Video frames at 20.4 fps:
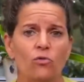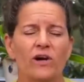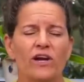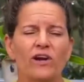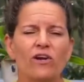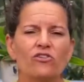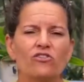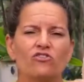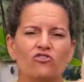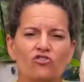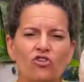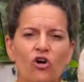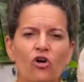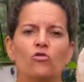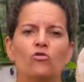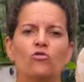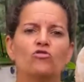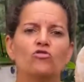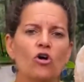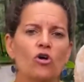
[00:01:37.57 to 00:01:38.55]
we are
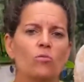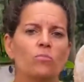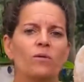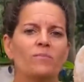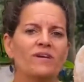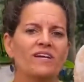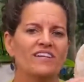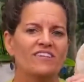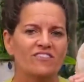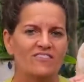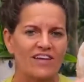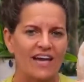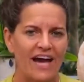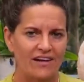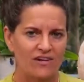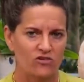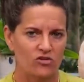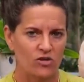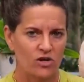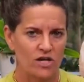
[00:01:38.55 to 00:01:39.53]
so dopamine
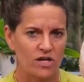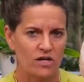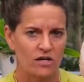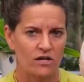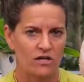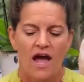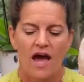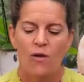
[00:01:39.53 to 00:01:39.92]
saturated.